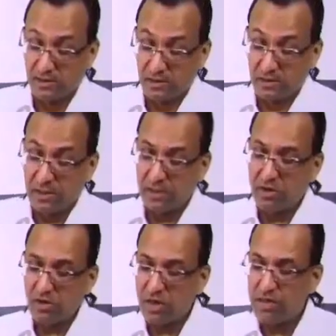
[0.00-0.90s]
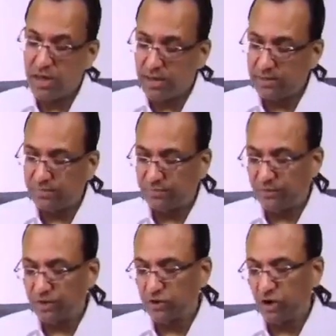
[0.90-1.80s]
it is not the nerve,
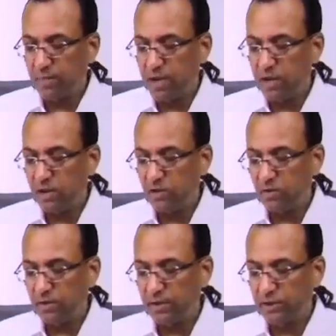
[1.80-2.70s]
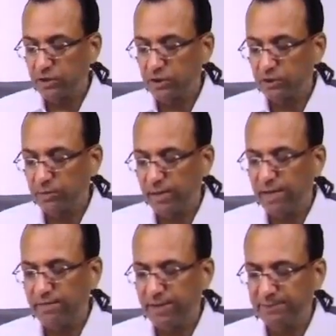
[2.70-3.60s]
it should be nucleus. But
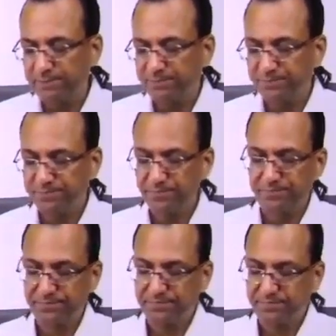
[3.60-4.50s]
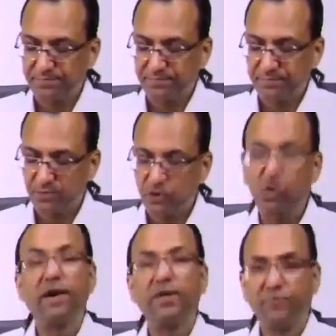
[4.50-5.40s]
anyway, you
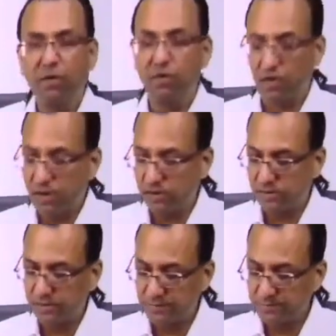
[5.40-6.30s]
already found your answer.